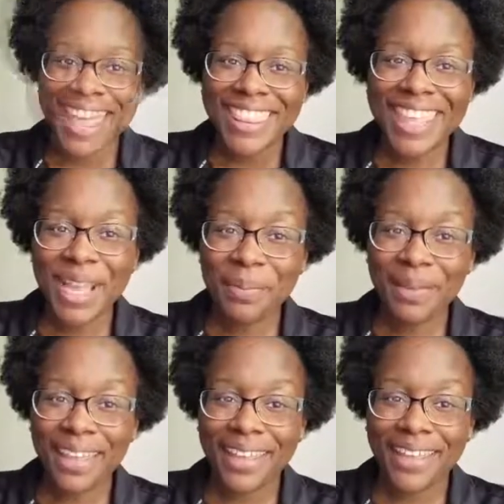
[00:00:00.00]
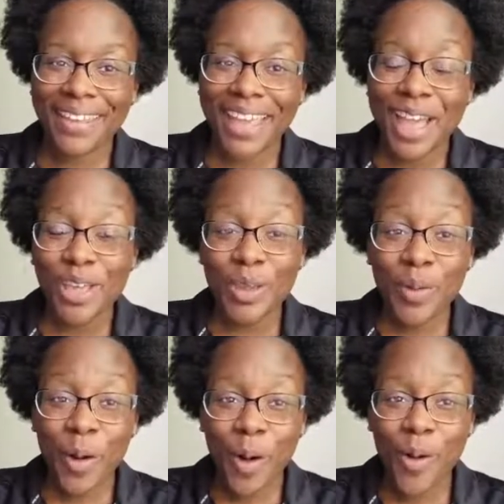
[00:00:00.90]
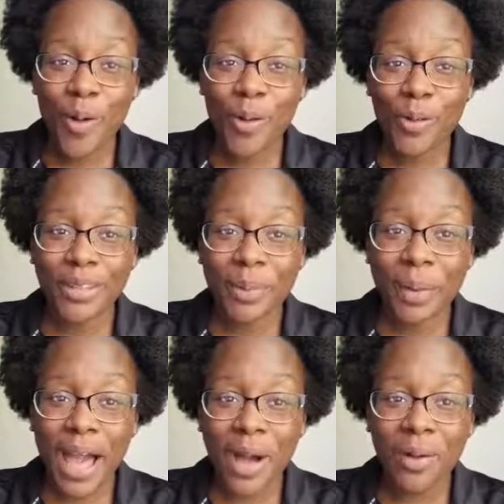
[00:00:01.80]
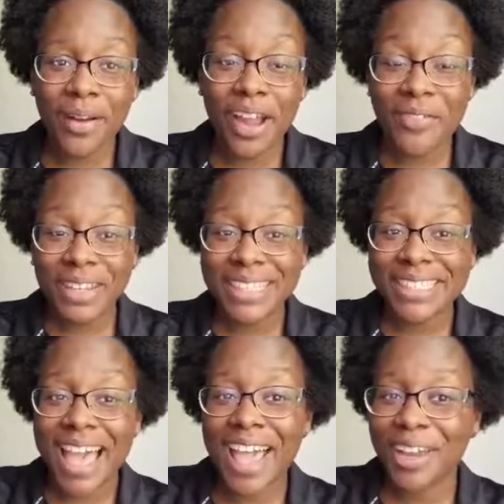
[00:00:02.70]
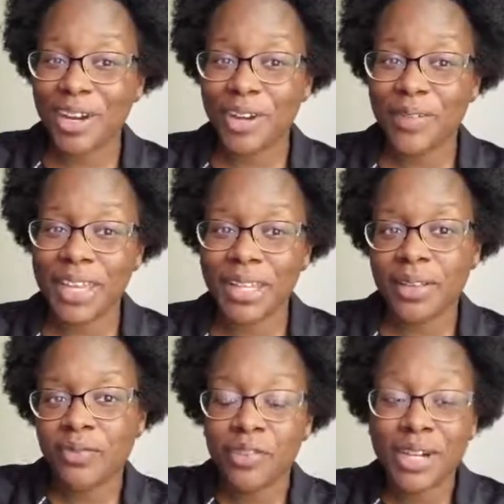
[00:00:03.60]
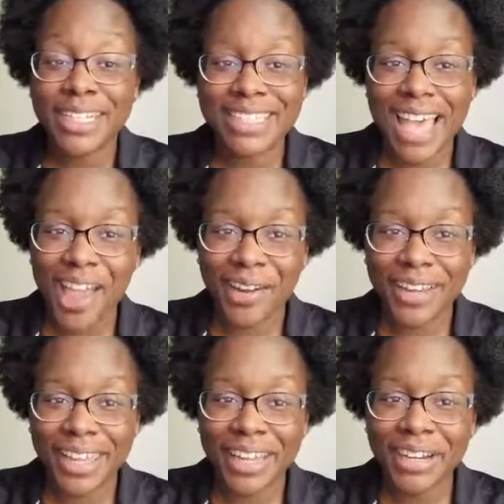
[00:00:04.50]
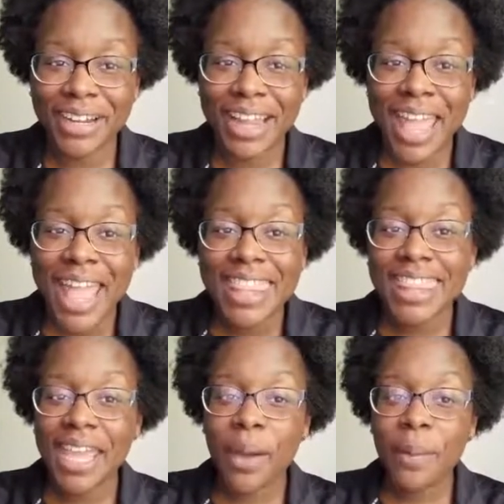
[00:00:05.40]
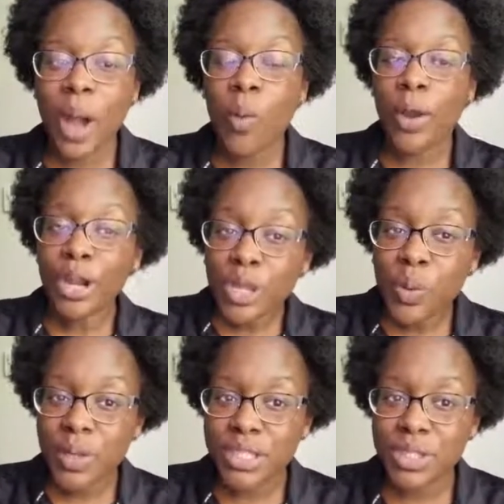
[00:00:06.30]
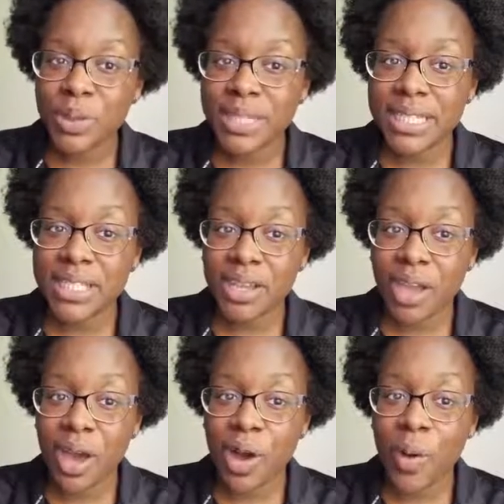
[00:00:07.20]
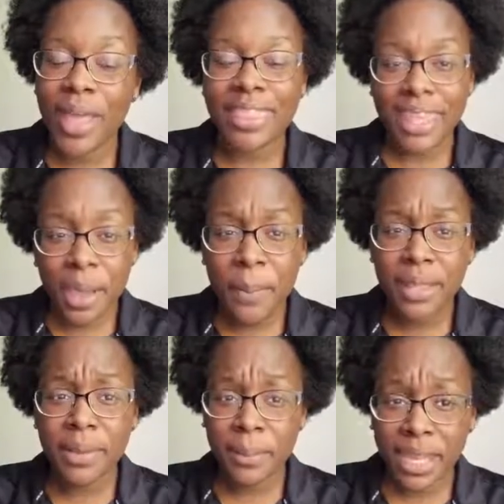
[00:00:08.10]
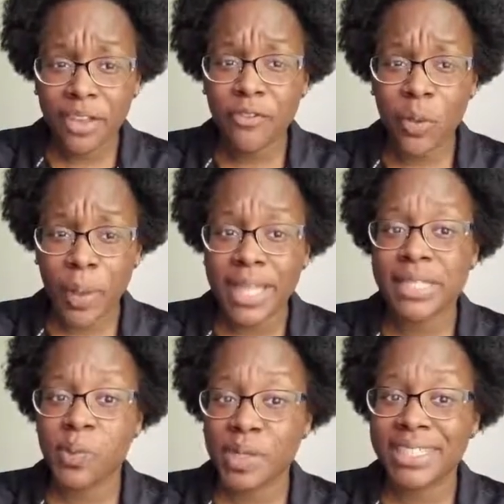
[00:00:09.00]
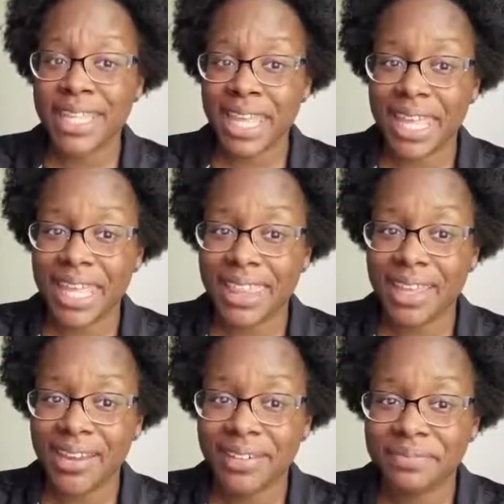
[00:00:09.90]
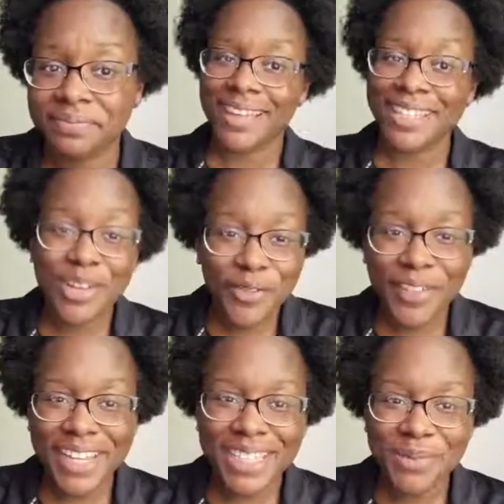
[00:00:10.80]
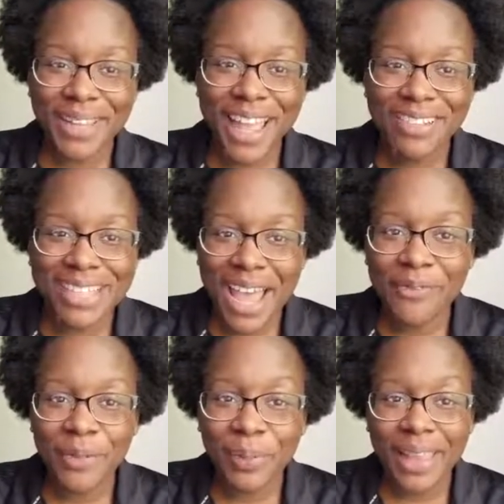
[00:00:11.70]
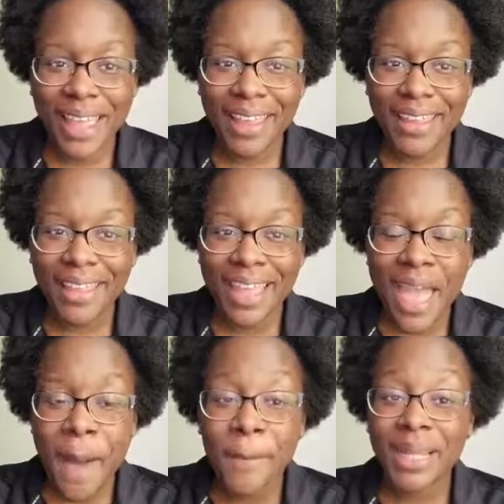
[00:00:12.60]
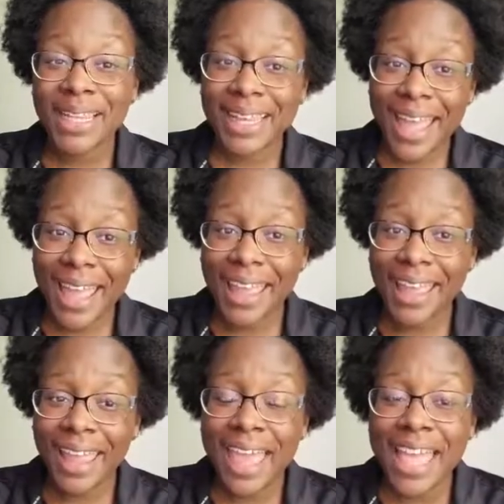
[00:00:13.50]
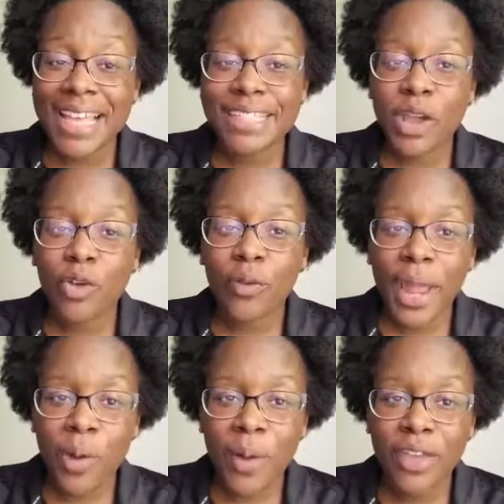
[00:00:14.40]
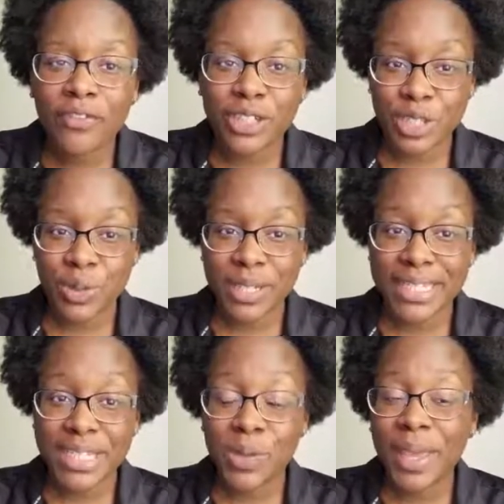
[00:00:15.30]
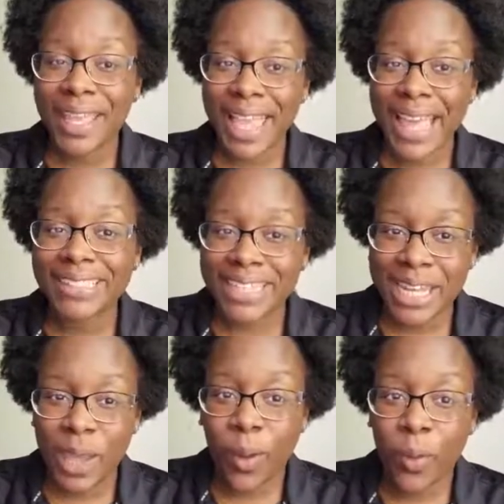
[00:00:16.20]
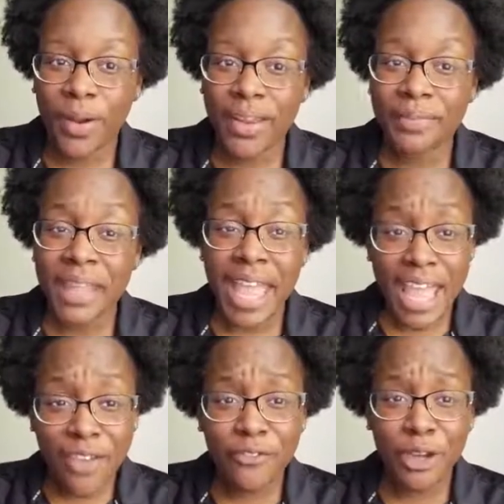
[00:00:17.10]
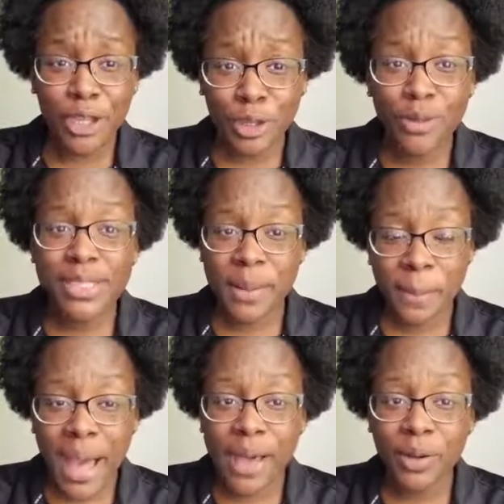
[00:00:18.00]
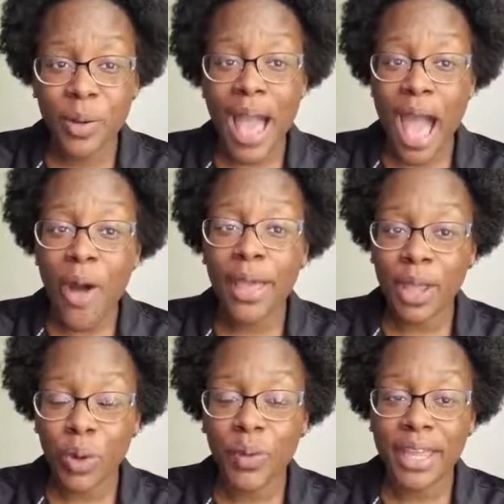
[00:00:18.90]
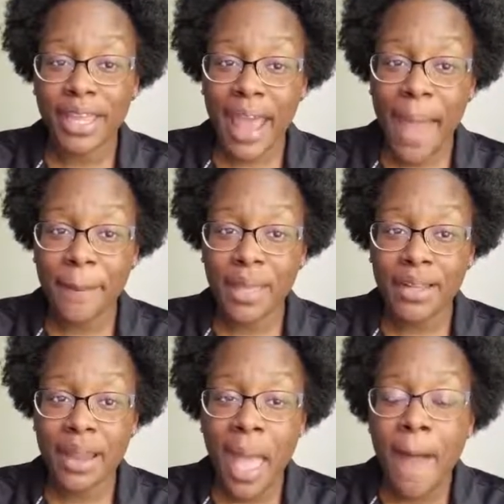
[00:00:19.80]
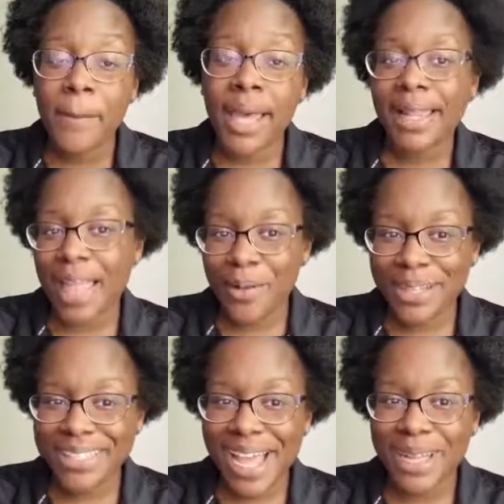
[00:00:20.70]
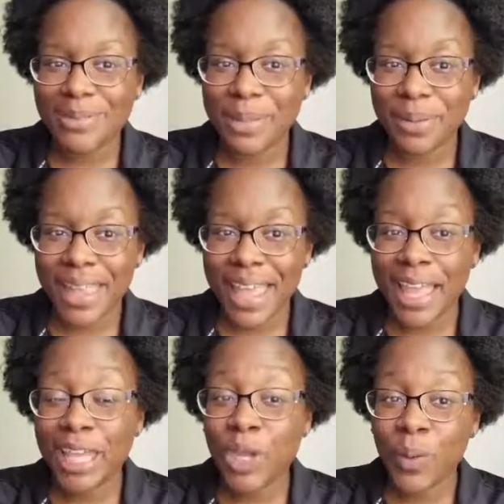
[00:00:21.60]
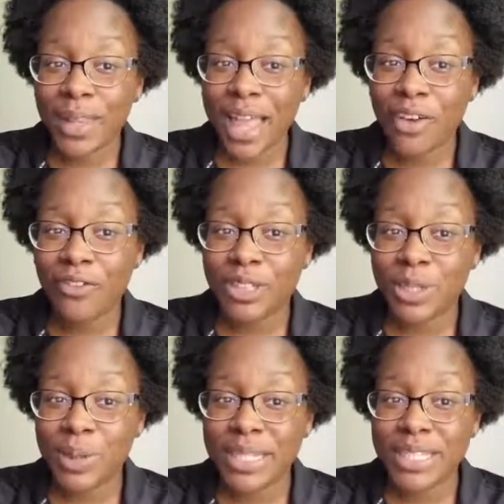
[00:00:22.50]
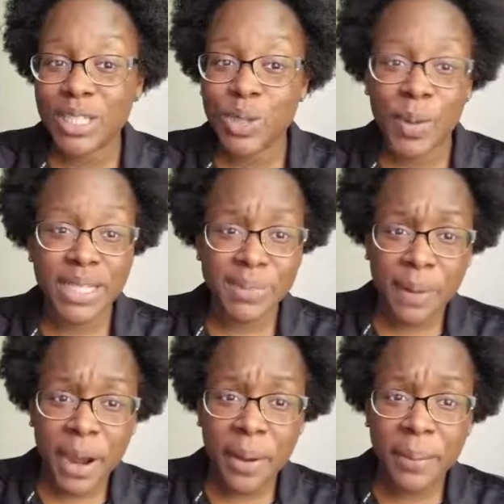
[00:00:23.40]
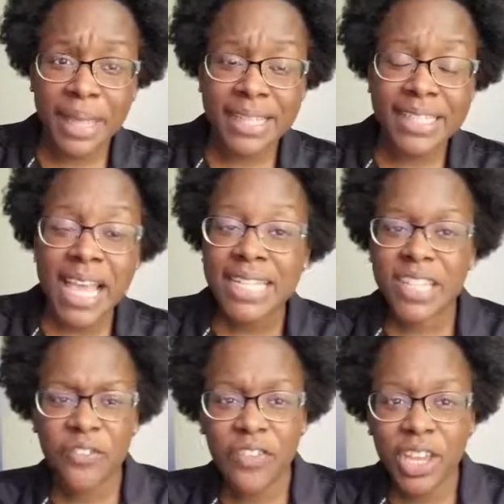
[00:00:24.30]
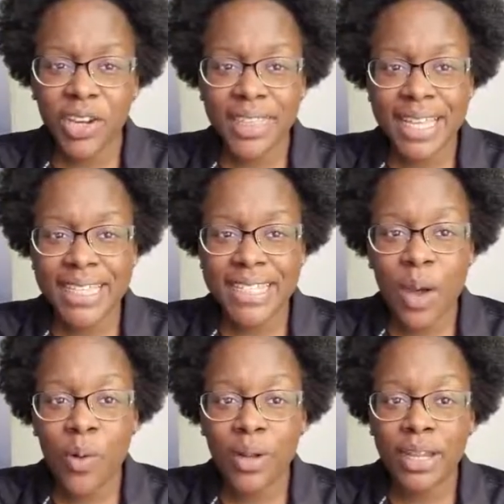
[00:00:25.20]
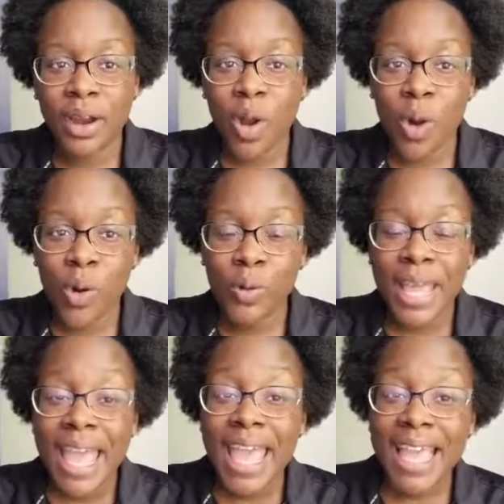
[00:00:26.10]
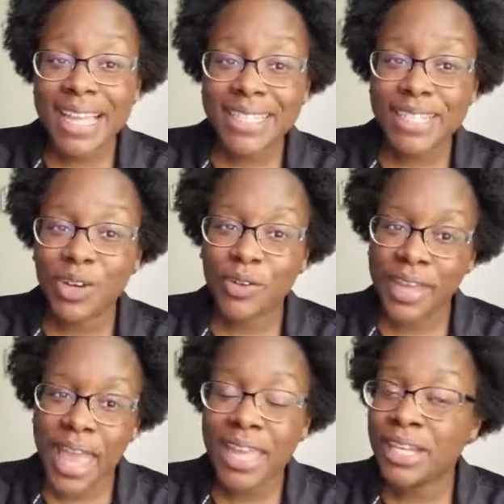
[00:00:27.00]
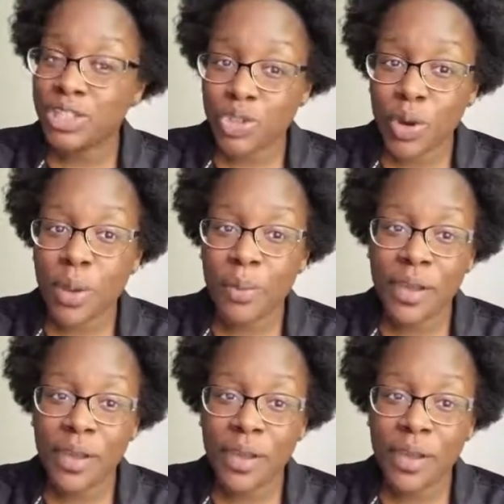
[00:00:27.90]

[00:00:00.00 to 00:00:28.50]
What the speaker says: Think big. You hold the power of an entire curriculum for an entire year. Think about where you want students to go and think about the meaningful ways in which they can get there. Don't forget to allow time for play. Play is a great way for students to engage in inquiry and for you to model how inquiry could happen. By allowing time to play, you allow for students to experiment, to figure things out on their own, and to create an enjoyable